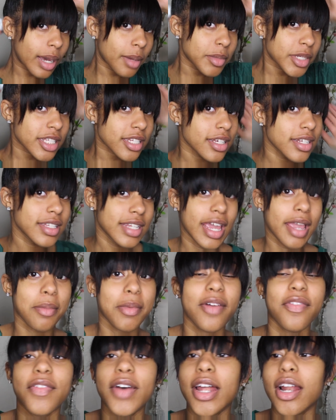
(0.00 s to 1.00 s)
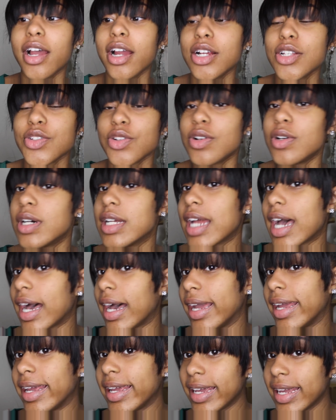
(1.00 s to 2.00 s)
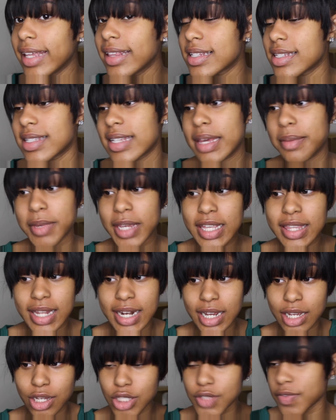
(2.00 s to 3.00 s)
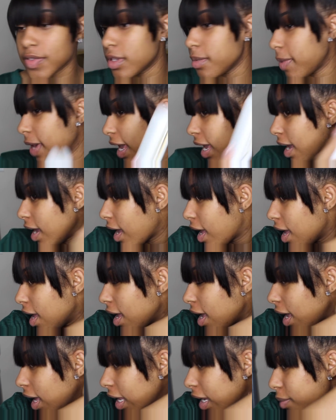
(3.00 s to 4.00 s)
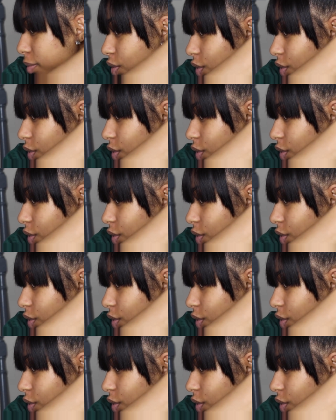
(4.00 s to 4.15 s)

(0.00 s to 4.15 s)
I'm just going to take my flat irons on high heat, the same heat that I use for the bang, and I'm